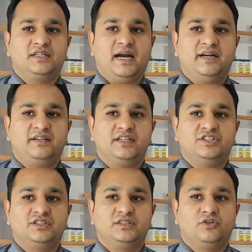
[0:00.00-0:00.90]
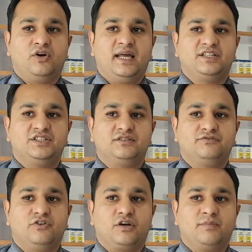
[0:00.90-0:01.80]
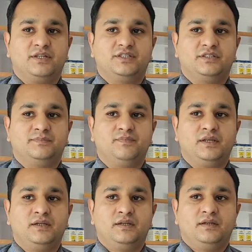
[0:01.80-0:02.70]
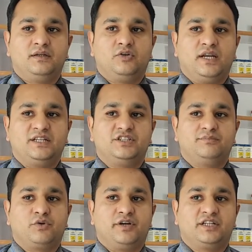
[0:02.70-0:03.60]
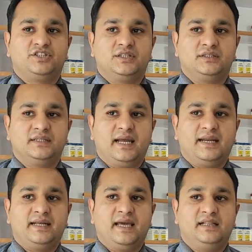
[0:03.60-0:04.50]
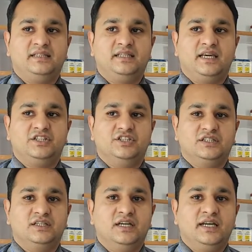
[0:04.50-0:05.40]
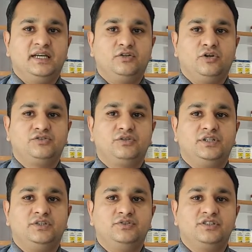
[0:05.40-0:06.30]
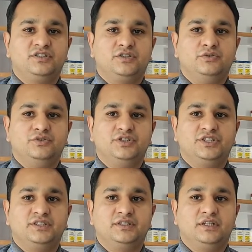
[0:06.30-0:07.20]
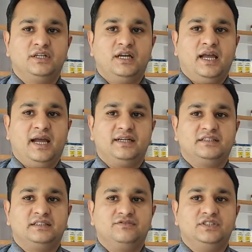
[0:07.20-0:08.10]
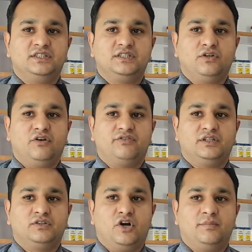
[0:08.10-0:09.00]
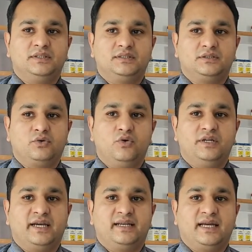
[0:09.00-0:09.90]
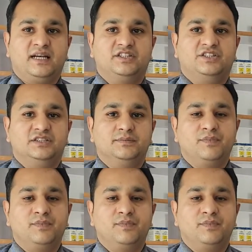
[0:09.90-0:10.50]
hydration, collagen formation, collagen production, and healthy aging. It also reduces the duration and severity of the common cold and allergies.